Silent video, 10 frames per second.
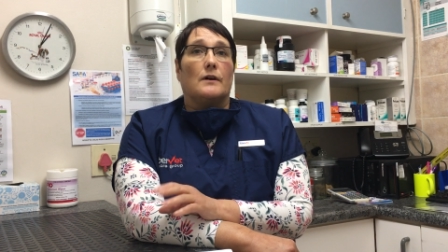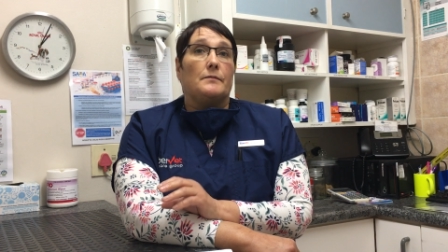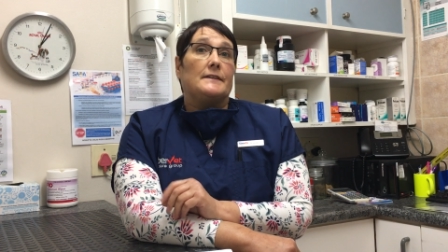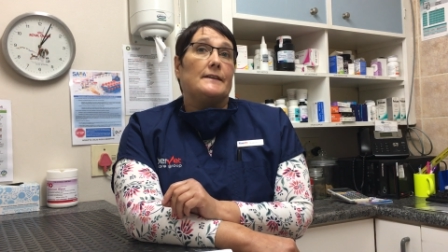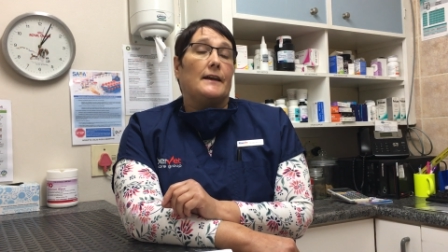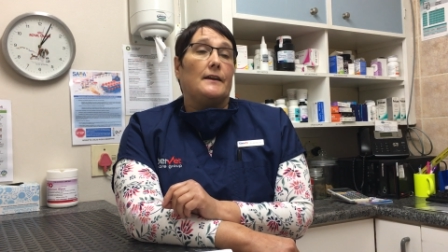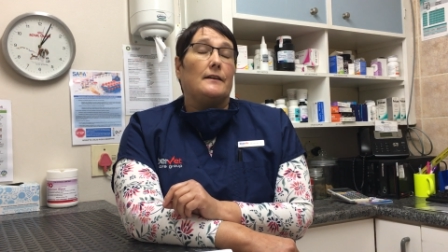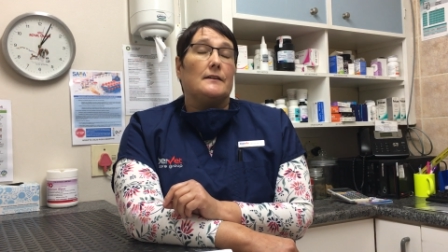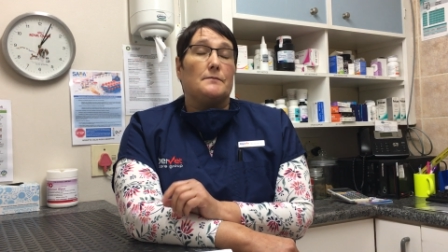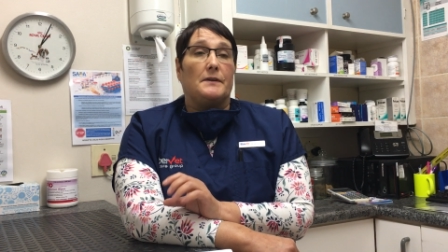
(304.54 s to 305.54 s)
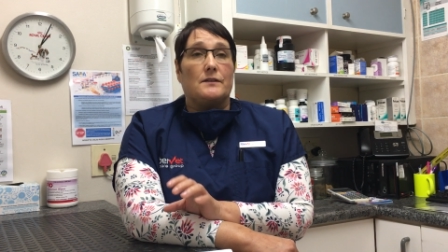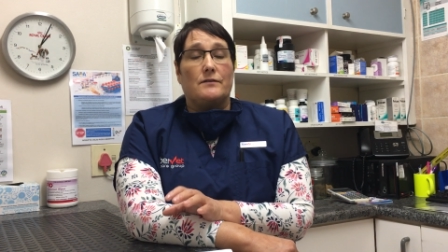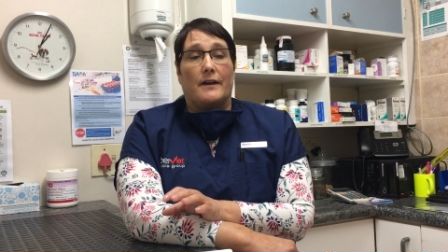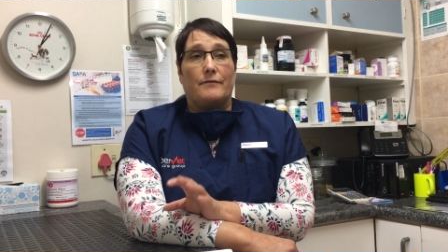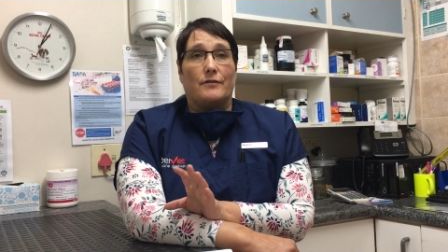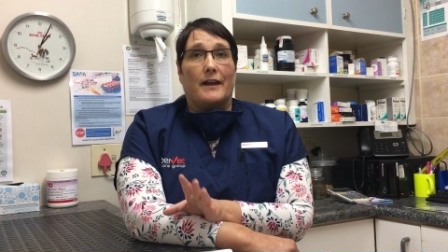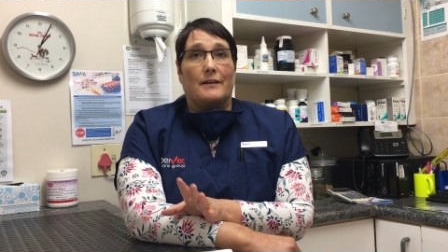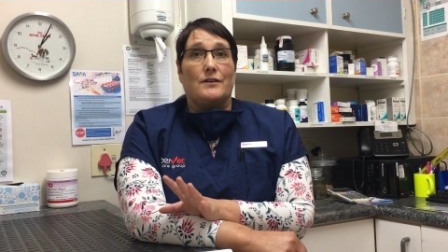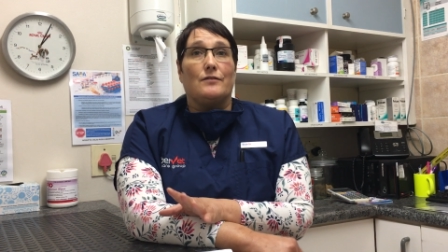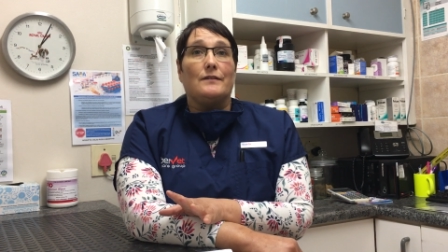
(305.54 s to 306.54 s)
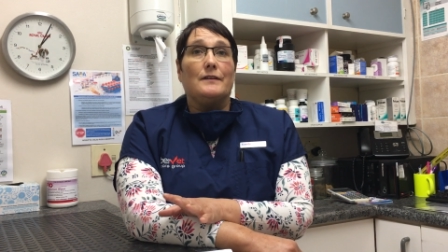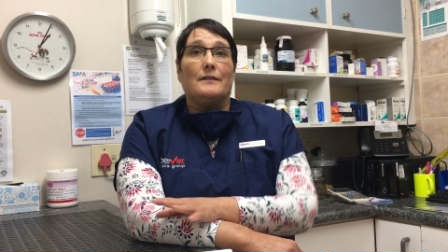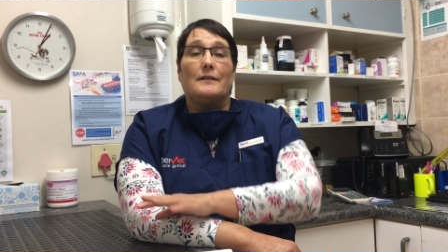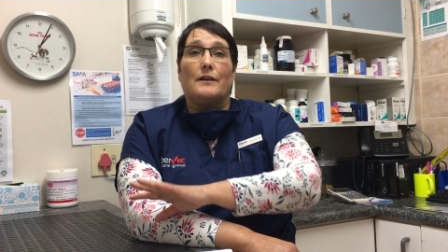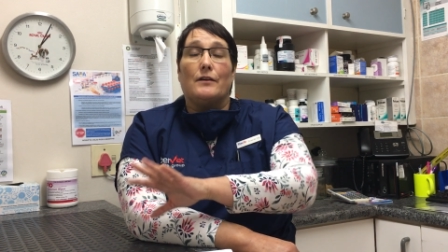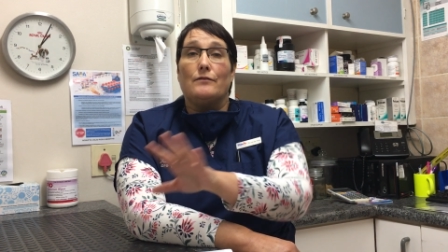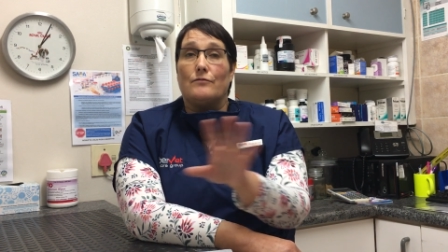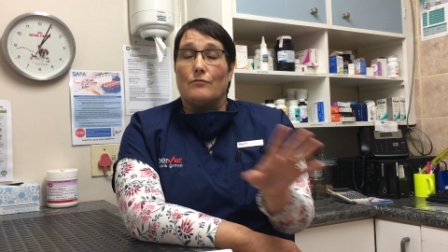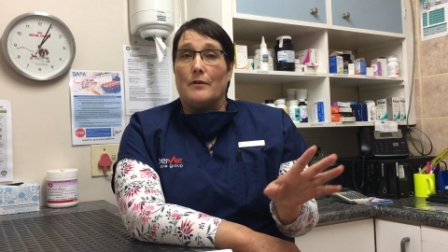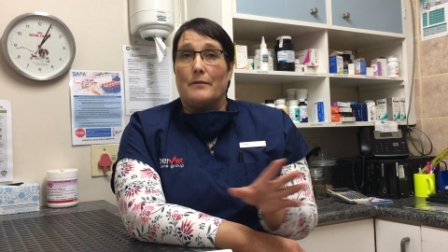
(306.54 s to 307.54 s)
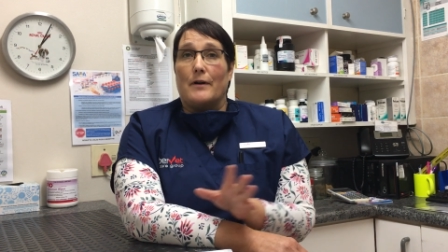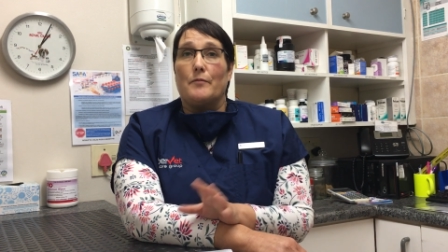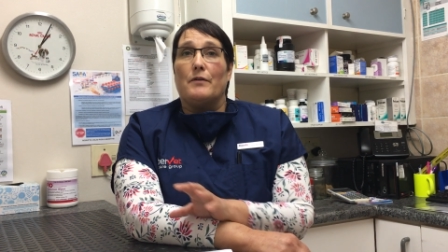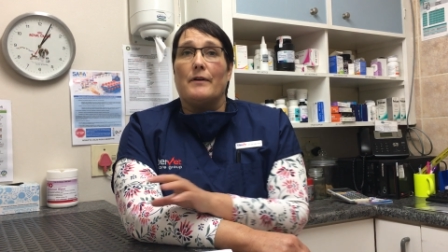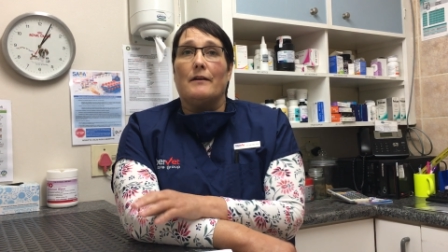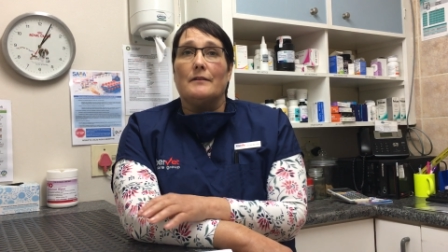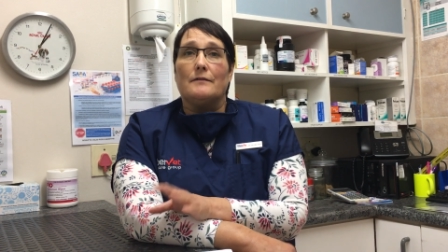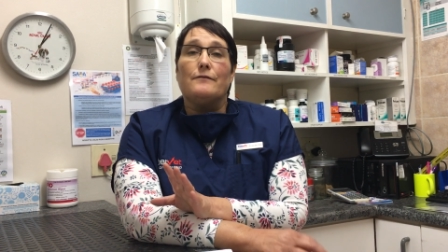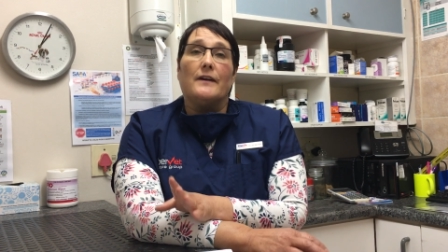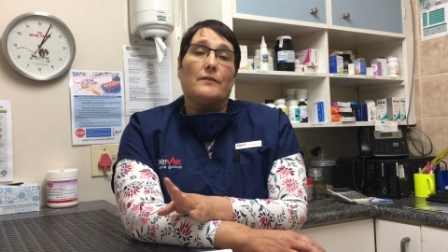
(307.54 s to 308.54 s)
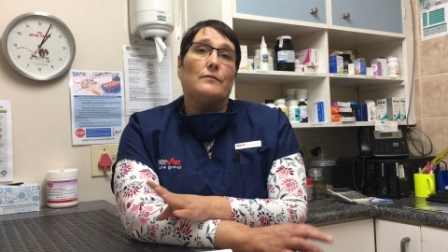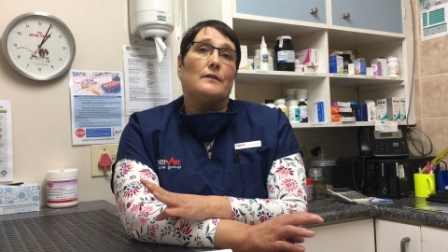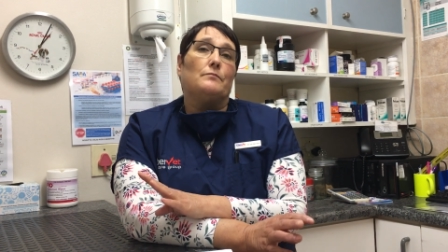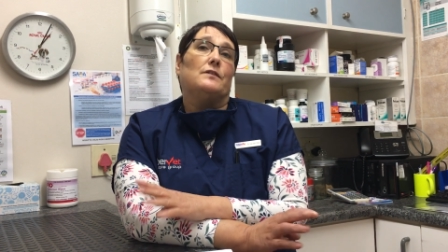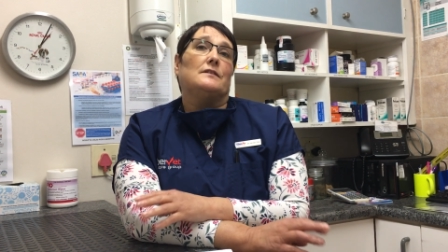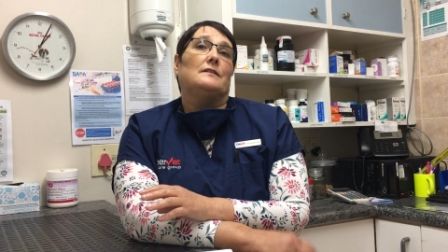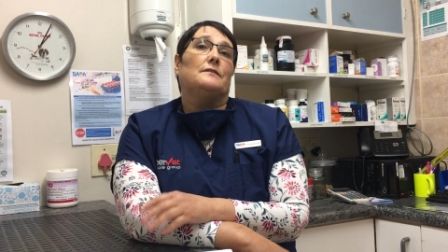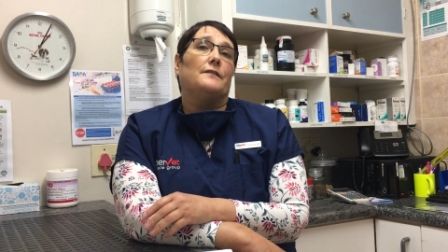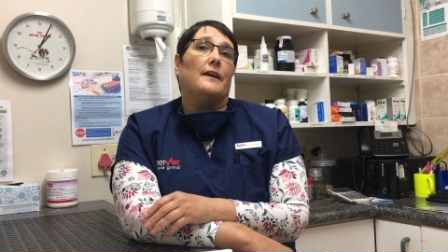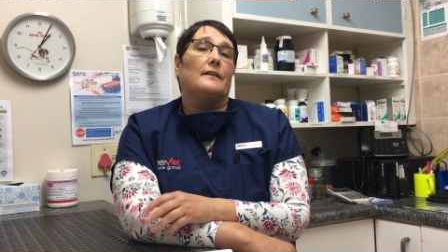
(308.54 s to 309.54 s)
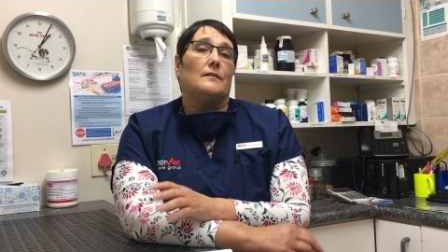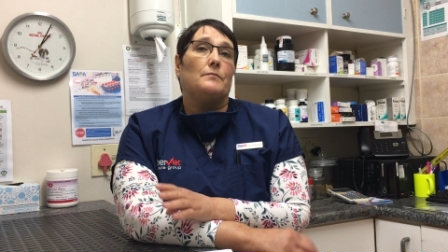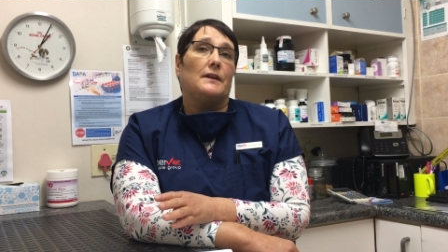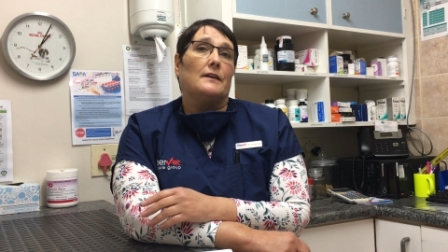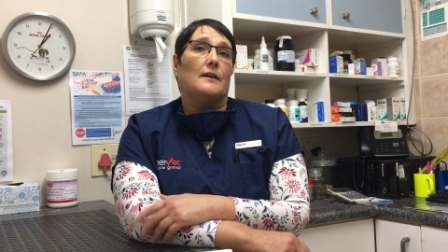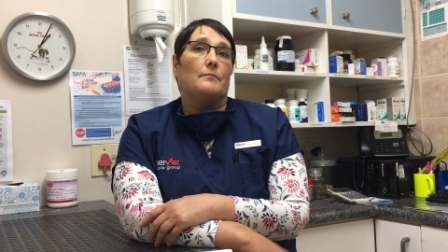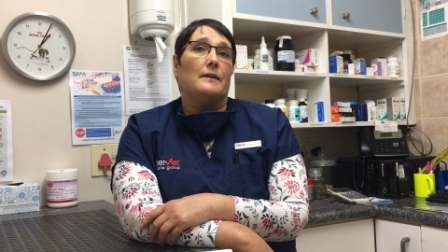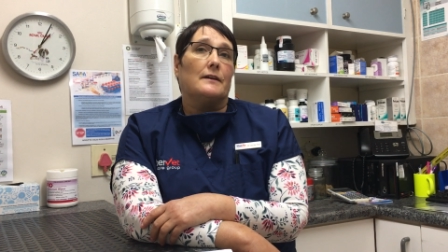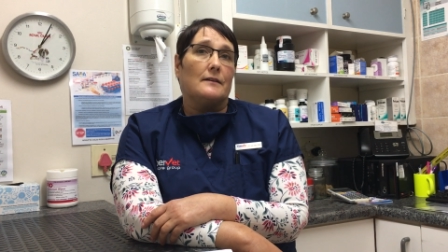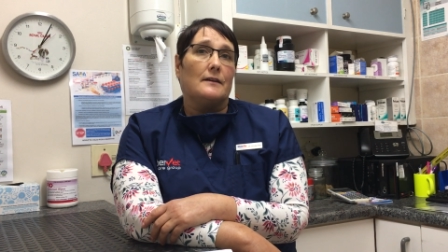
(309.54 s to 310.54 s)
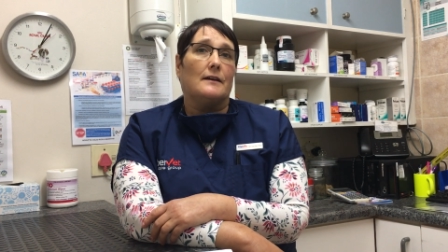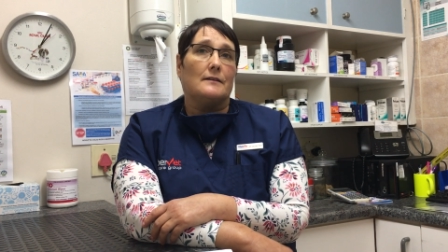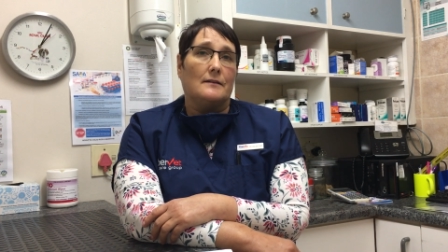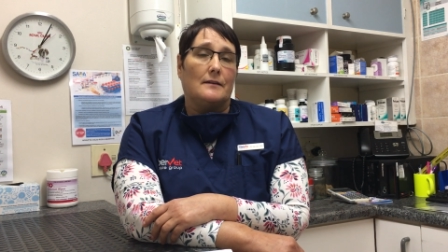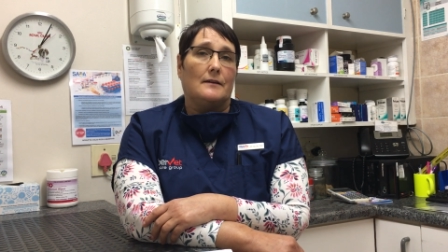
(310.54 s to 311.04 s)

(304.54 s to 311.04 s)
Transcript: why we say it's best to have your cat neutered, that they don't roam around and fight with a positive cat and pick it up like that.